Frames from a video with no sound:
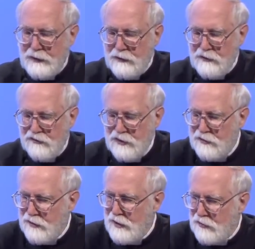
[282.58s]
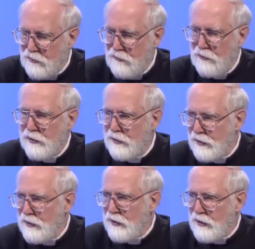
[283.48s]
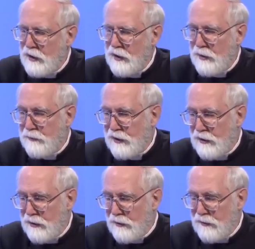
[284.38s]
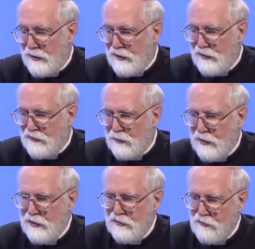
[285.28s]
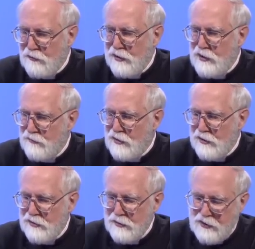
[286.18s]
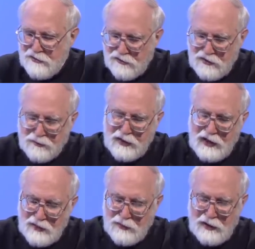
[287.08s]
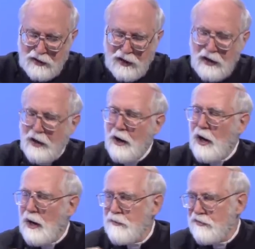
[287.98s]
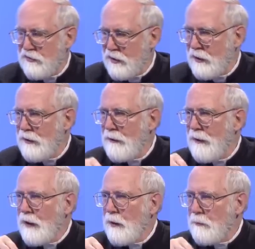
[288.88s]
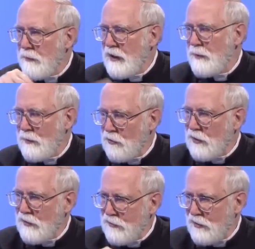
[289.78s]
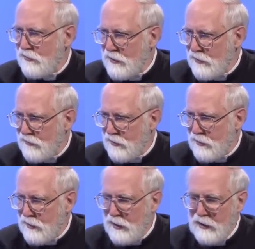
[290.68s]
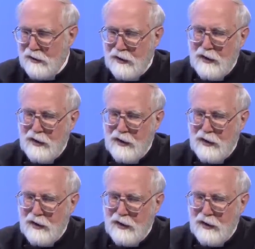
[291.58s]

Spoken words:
to the extent you can, you avoid. But then that's all it is, avoiding the voluntary occasion of sins. But anyway, obviously, many people are living in a state of sin today,